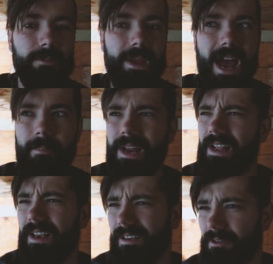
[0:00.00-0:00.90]
will be
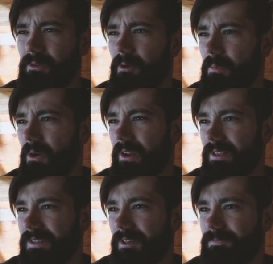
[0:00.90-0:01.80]
happening and the real
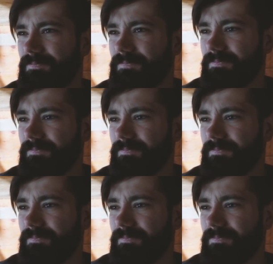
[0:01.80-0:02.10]
boating, so.